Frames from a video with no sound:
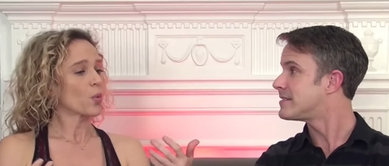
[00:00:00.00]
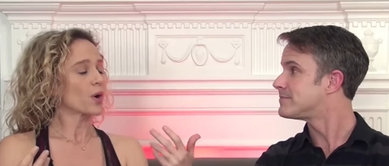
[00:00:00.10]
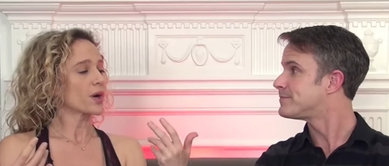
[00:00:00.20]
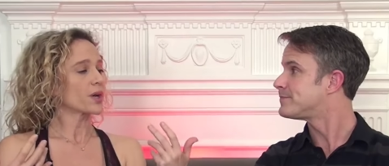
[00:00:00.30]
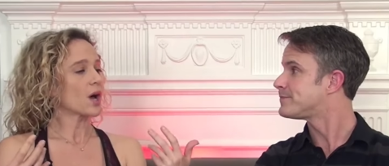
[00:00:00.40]

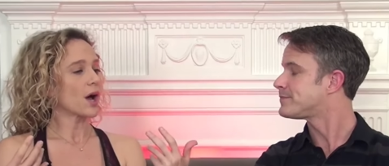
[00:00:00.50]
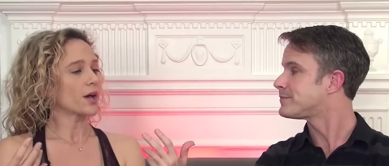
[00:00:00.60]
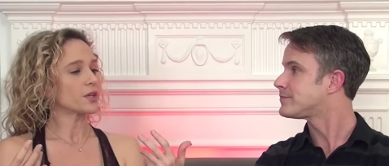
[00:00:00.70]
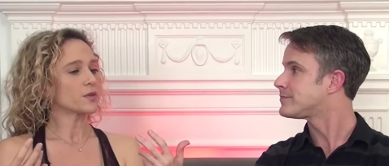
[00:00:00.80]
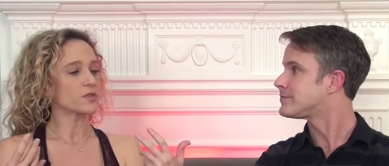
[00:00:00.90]

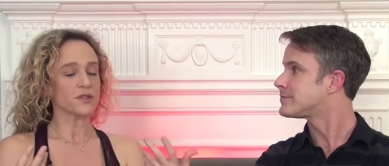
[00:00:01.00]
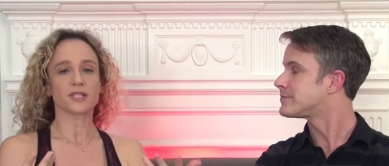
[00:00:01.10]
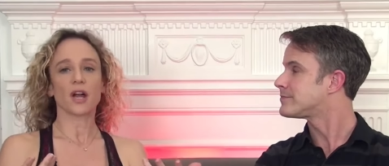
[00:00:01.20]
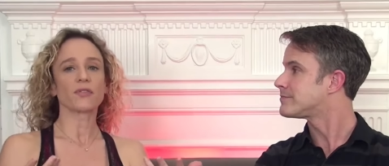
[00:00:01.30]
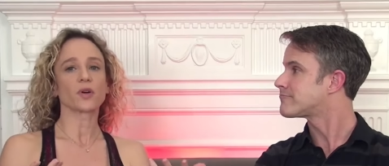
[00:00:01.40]
Speaker 1: wherein you've
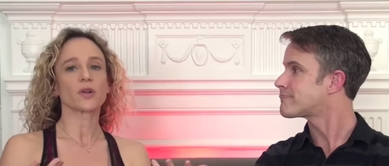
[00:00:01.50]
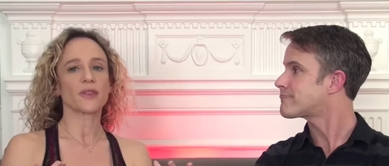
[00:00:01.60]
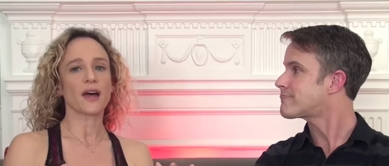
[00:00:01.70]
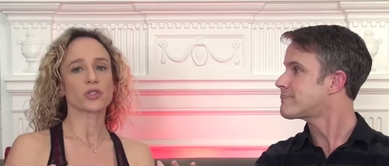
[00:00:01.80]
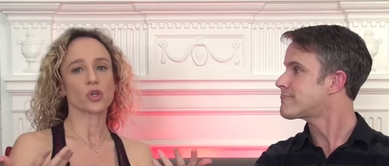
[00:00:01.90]
discovered
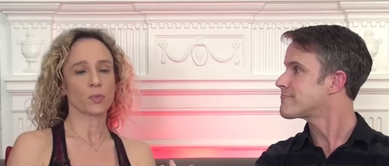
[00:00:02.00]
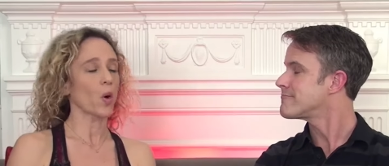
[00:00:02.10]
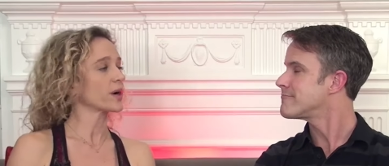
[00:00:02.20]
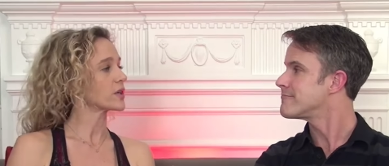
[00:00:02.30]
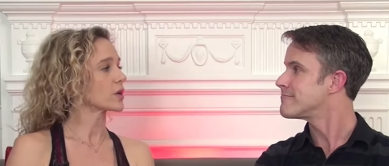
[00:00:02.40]
that your
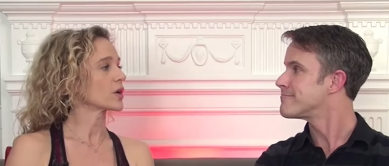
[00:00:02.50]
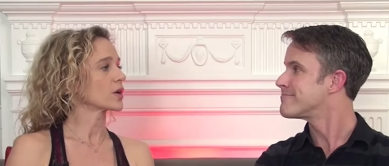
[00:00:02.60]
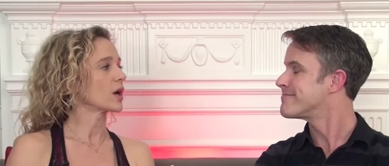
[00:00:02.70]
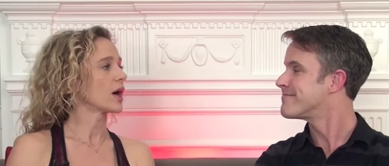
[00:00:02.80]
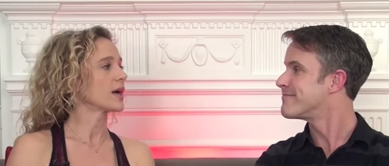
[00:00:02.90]

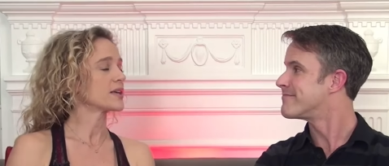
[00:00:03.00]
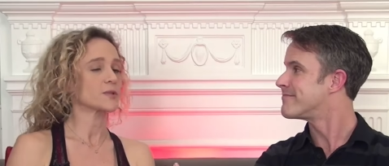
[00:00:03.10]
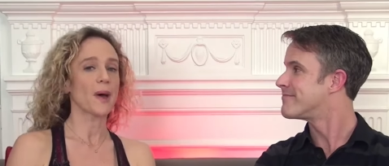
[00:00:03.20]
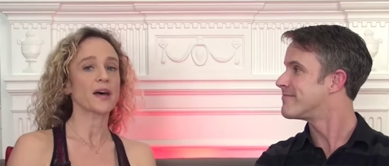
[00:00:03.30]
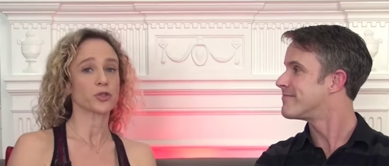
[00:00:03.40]
partner
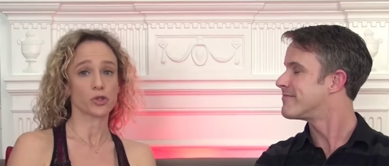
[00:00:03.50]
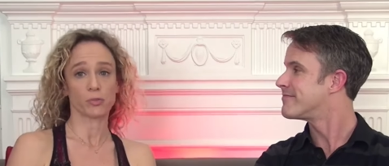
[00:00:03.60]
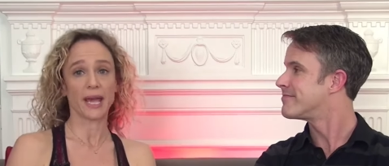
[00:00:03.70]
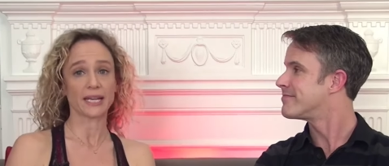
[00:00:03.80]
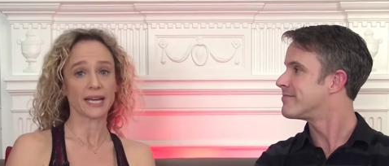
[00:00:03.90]
is
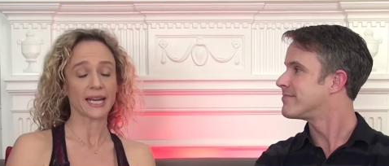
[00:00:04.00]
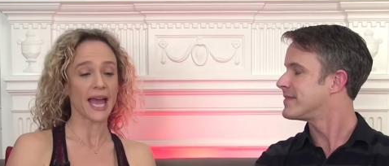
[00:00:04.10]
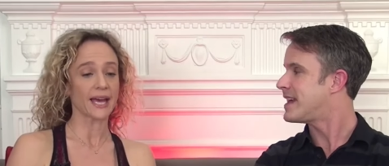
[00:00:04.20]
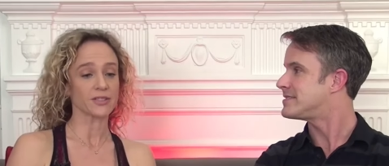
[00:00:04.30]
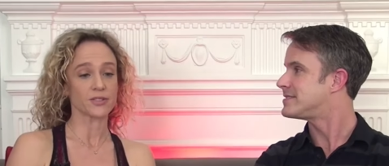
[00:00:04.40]
masturbating
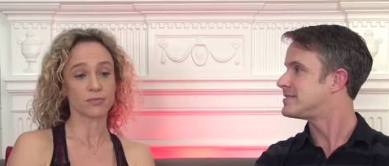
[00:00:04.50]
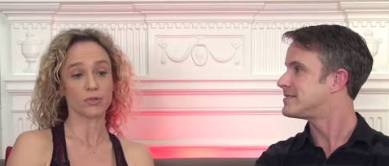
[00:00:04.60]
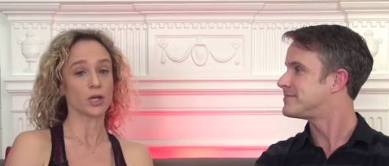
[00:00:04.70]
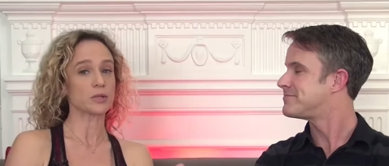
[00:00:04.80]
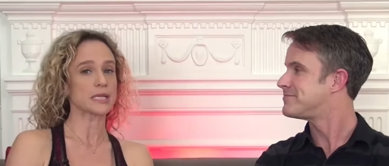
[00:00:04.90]
and
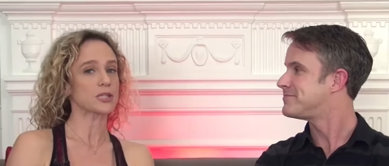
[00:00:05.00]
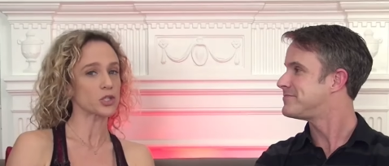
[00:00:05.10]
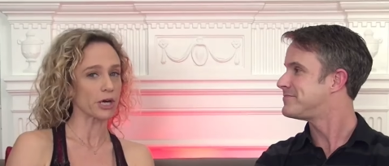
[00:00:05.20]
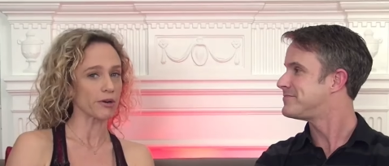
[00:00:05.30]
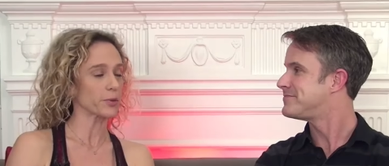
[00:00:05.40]
you know, didn't
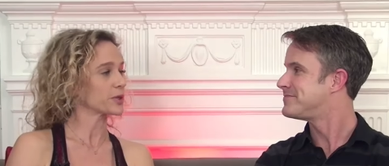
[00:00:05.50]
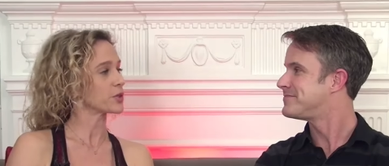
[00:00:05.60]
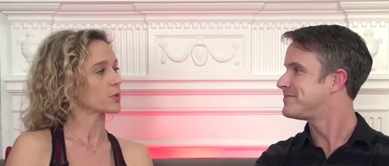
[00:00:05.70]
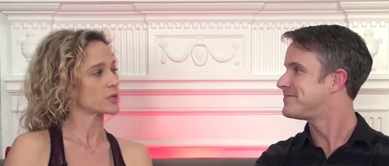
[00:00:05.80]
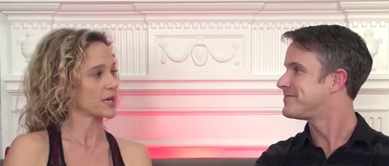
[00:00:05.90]
share it
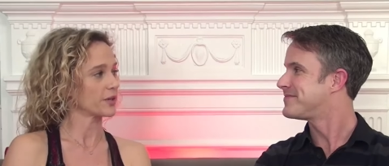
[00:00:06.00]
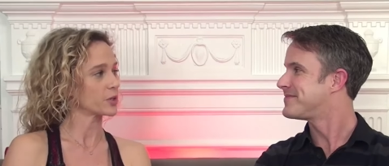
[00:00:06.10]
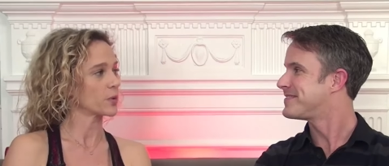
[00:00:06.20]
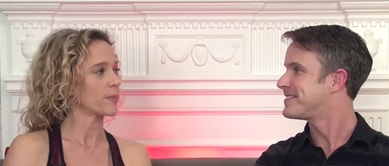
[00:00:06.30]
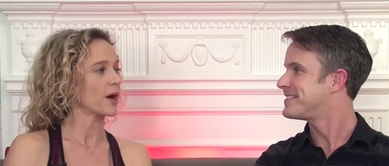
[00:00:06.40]
with you or tell
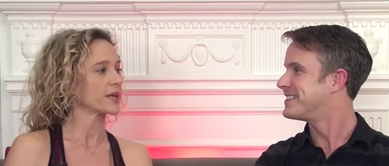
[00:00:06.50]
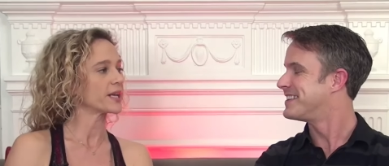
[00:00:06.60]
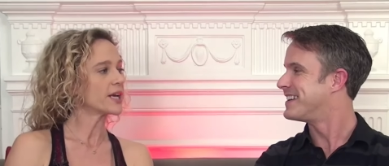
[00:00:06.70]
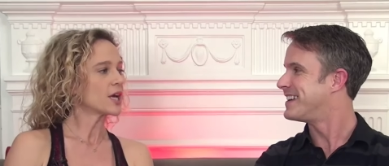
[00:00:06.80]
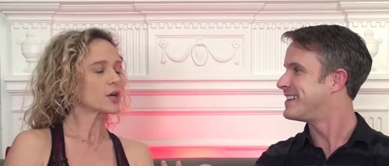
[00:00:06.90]
you about
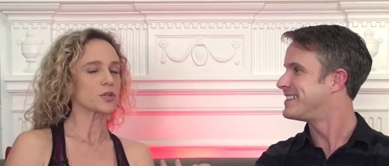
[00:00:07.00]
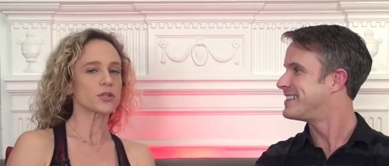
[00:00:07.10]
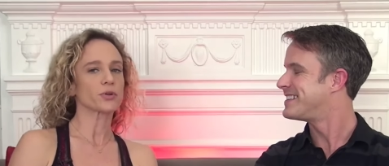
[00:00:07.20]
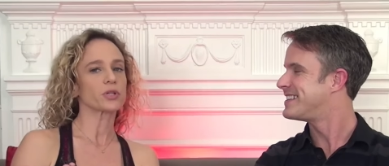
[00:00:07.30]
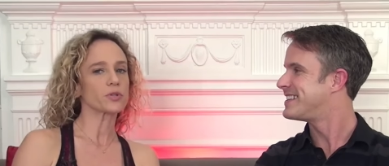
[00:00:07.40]
it.
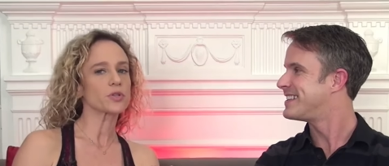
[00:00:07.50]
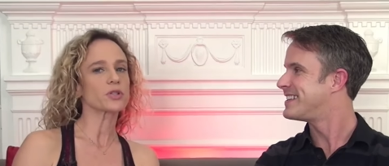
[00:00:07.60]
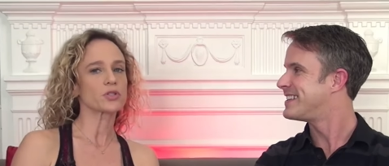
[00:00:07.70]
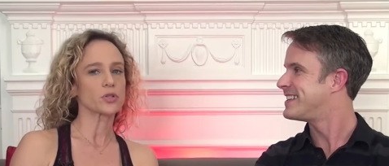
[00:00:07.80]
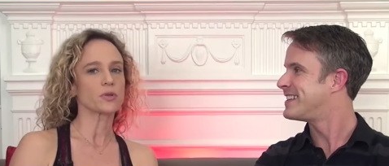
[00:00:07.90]
Because there are
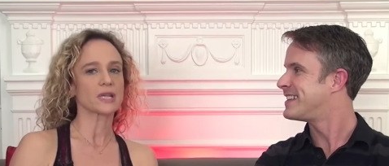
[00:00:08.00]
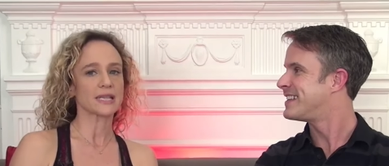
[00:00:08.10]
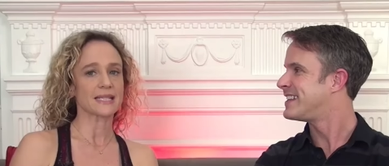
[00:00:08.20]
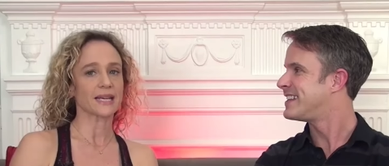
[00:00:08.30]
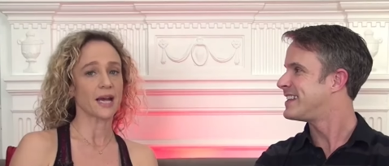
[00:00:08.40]
usually two
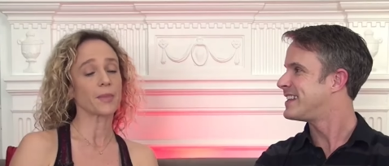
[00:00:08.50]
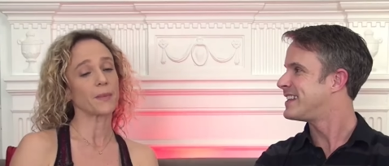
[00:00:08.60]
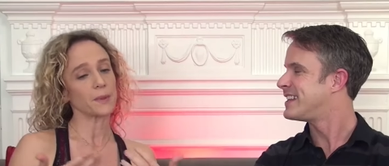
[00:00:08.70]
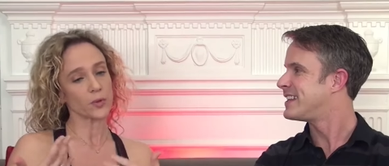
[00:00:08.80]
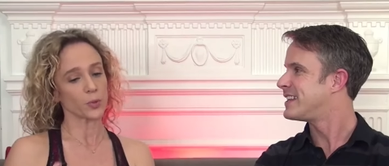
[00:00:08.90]
things that come
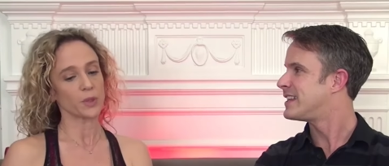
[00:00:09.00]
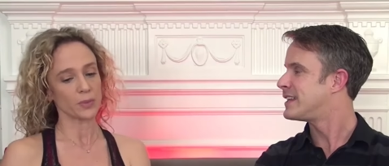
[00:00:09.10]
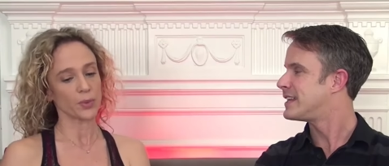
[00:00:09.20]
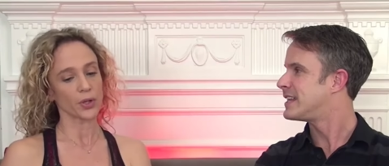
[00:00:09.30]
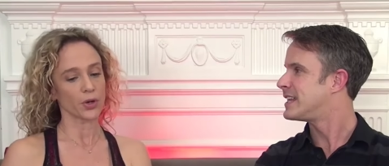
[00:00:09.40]
up: either
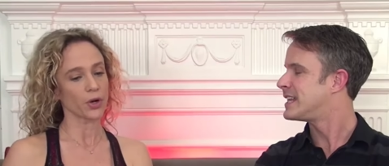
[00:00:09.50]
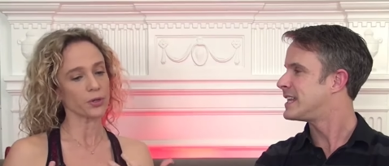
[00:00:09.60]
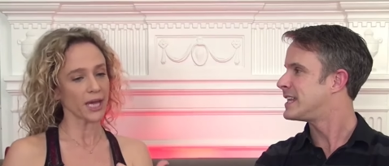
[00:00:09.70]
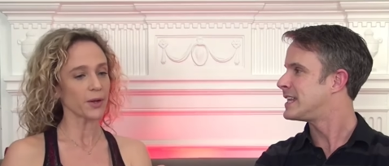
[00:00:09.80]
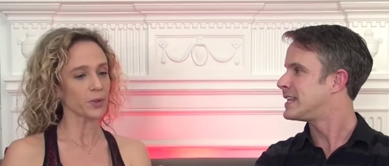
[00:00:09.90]
people are
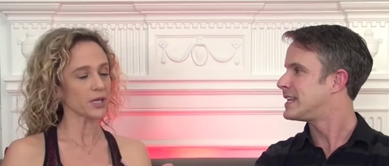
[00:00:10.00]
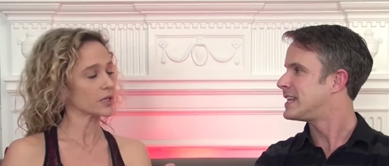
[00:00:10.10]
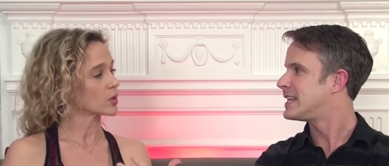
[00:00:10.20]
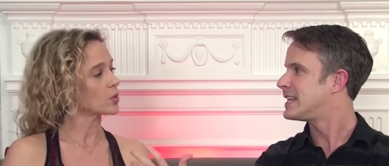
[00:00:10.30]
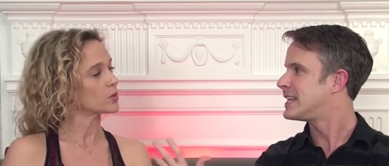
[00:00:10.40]
okay with
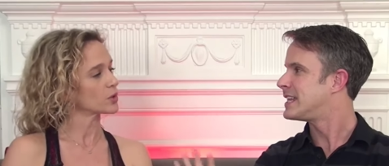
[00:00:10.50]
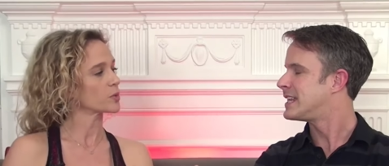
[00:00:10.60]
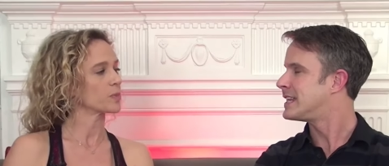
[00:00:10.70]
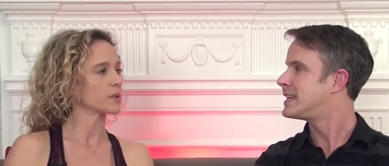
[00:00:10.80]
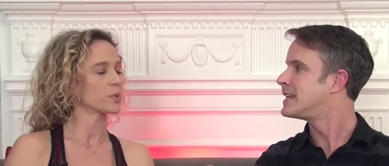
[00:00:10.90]
it and cool,
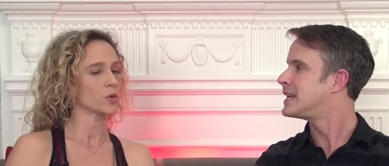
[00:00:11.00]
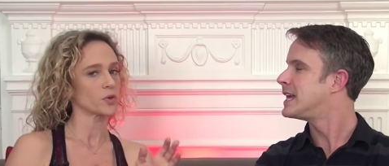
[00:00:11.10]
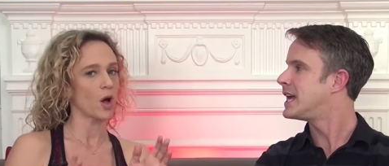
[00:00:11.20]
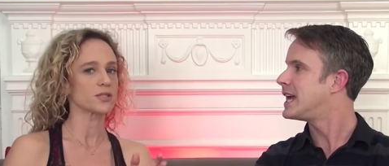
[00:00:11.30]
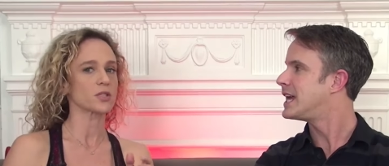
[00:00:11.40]
or people
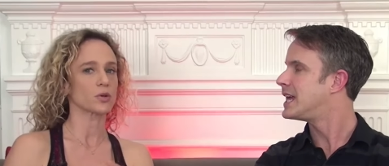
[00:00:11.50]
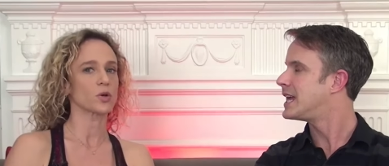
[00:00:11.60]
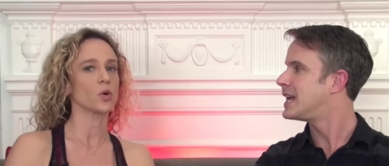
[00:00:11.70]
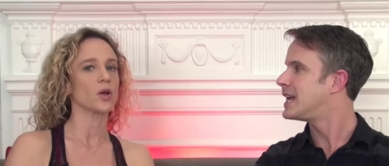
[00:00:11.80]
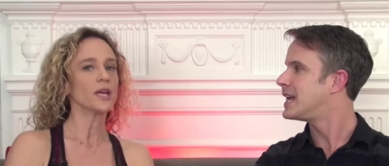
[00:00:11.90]
are not so
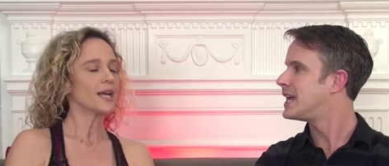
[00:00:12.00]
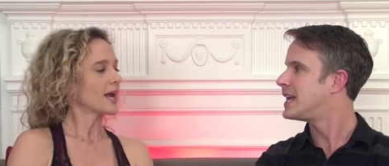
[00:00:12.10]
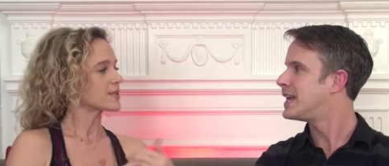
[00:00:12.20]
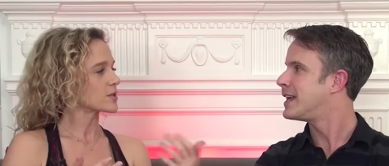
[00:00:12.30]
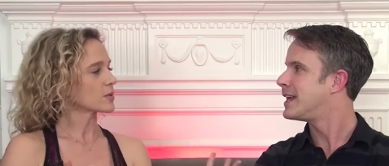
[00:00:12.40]
cool.
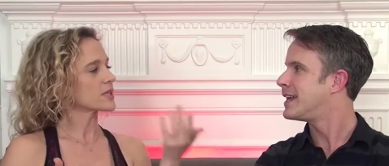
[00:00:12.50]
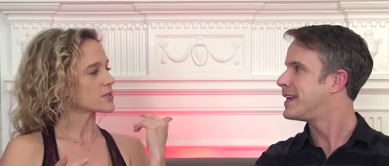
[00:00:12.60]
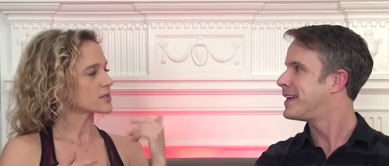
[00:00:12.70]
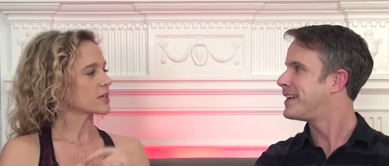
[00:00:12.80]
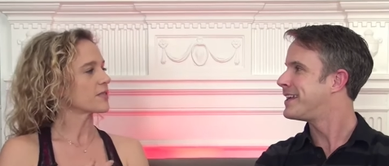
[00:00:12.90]
And so
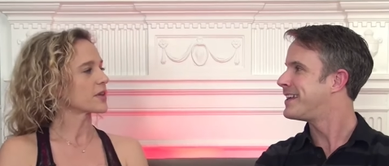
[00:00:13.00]
let's just give a